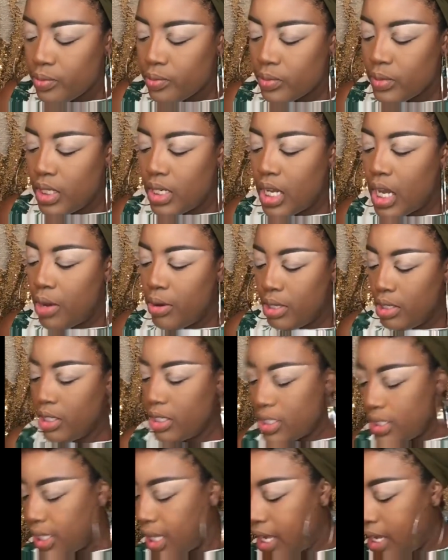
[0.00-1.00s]
and how it
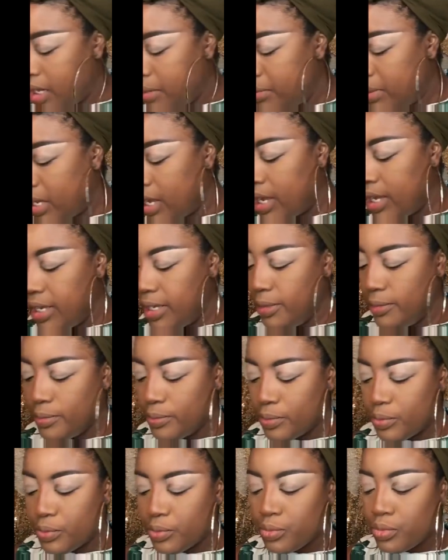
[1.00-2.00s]
looks like applied.
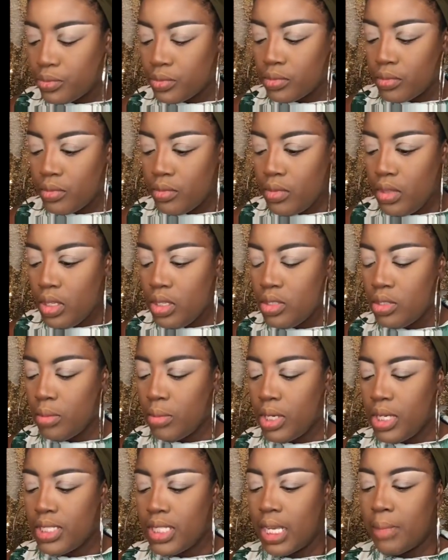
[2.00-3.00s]
So I'm
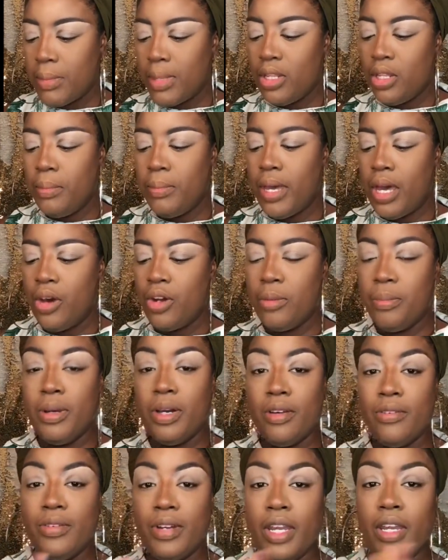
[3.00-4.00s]
going to take my little powder
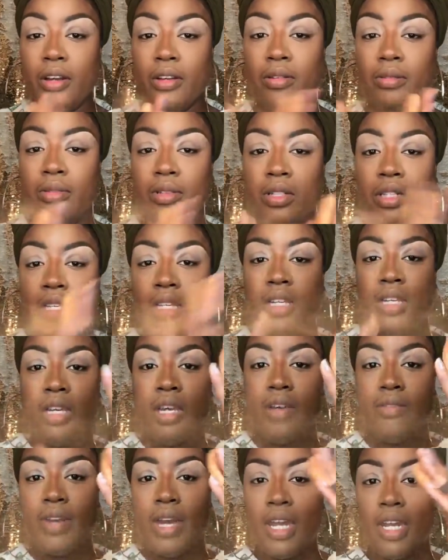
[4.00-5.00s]
puff now.
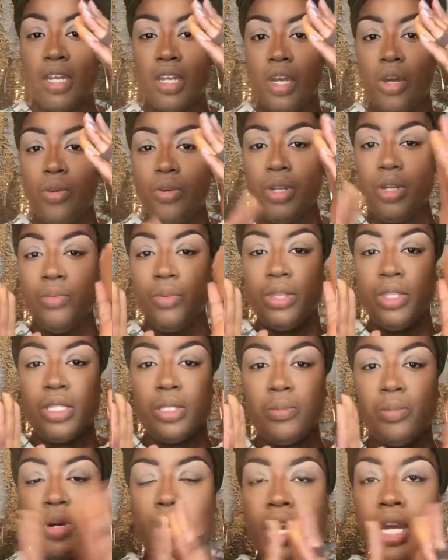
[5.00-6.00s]
I've got it coated with this
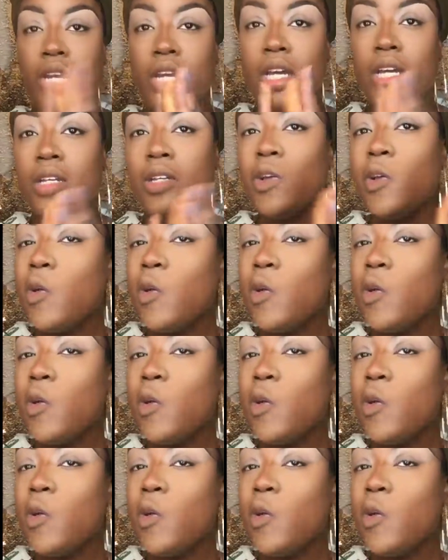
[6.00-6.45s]
product.